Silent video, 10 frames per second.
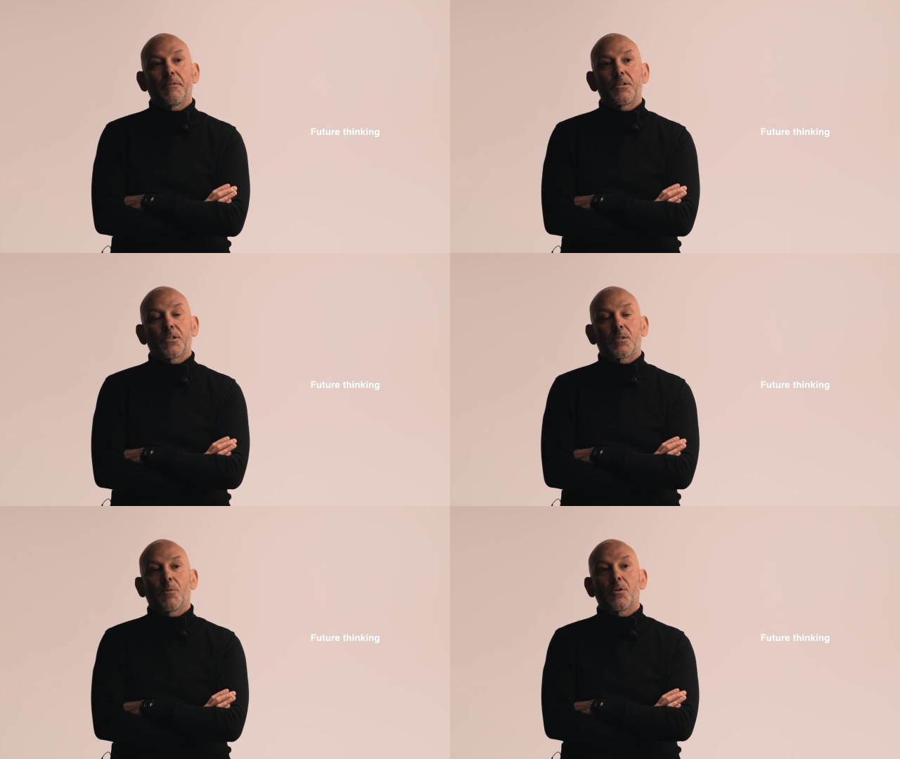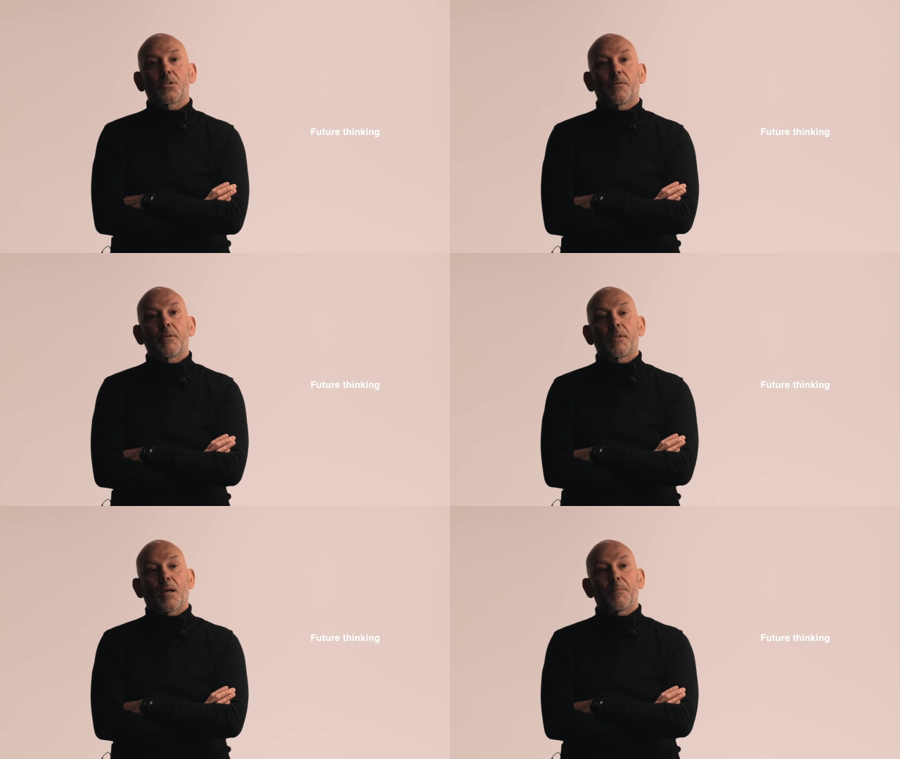which is most of
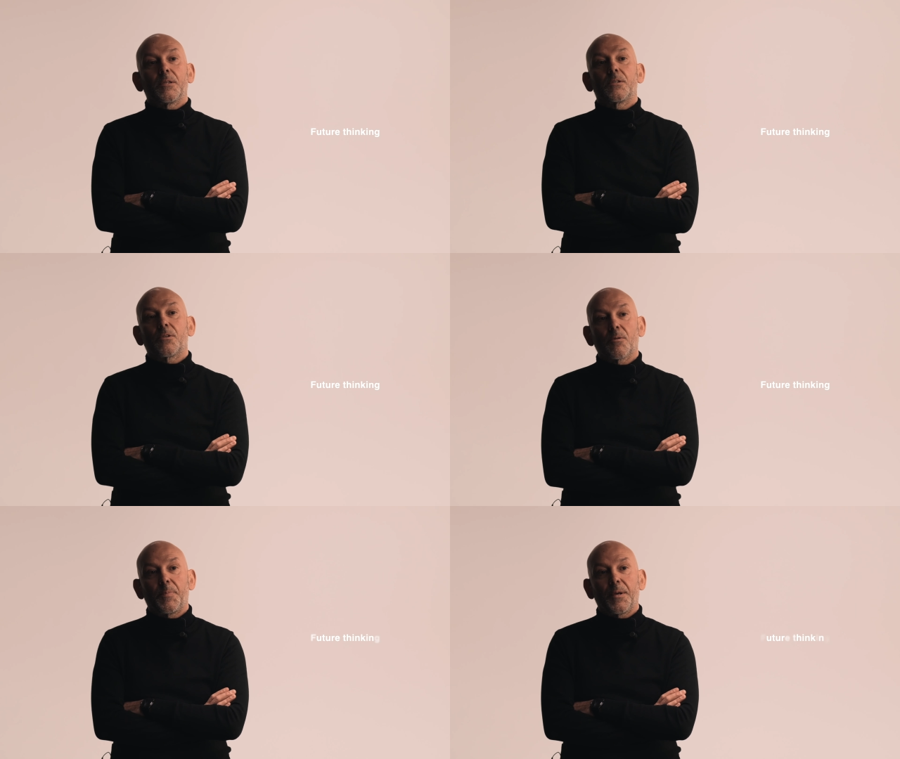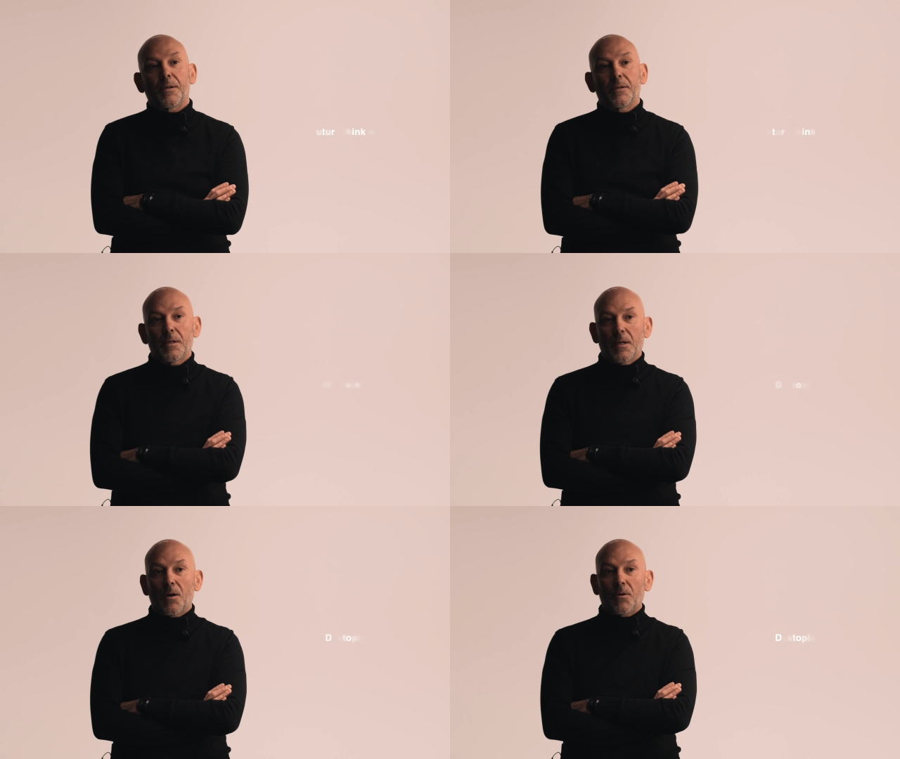the time dystopian
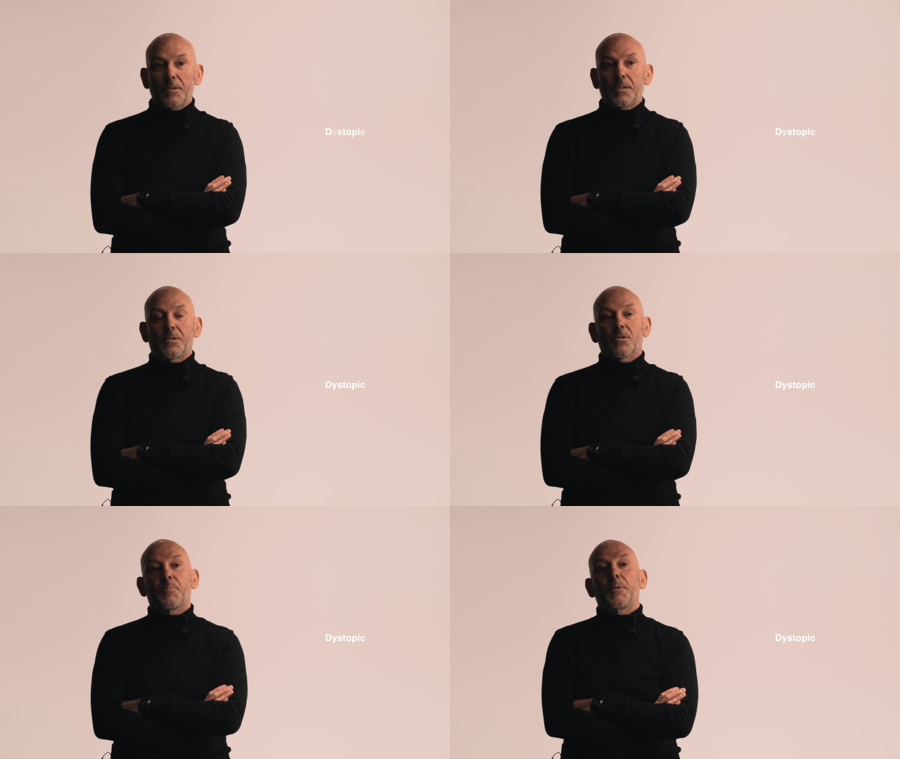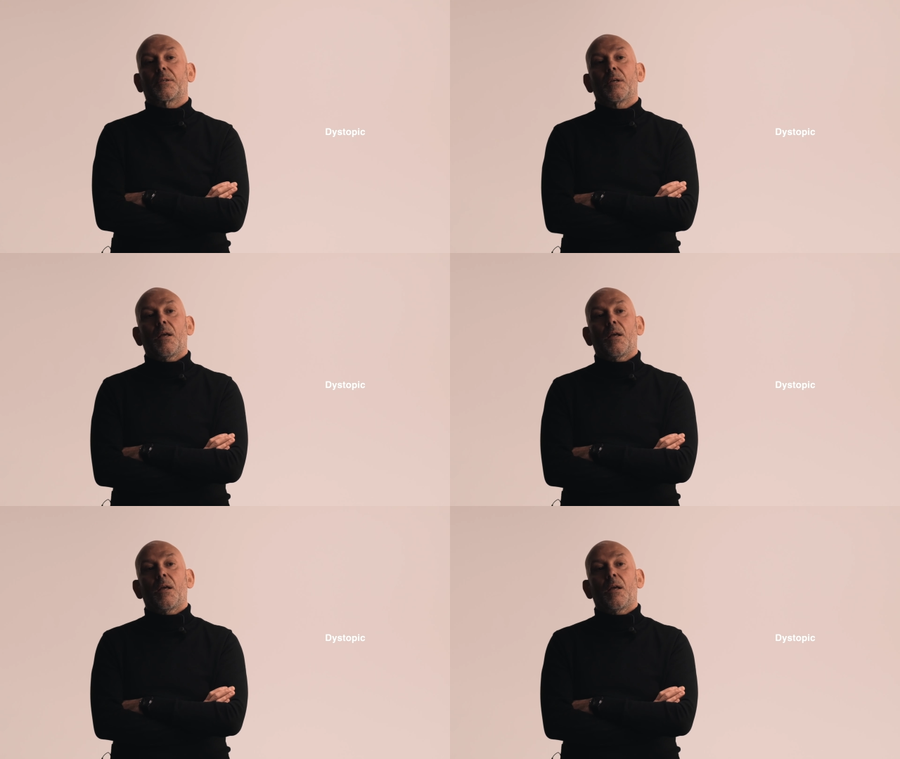or dystopic.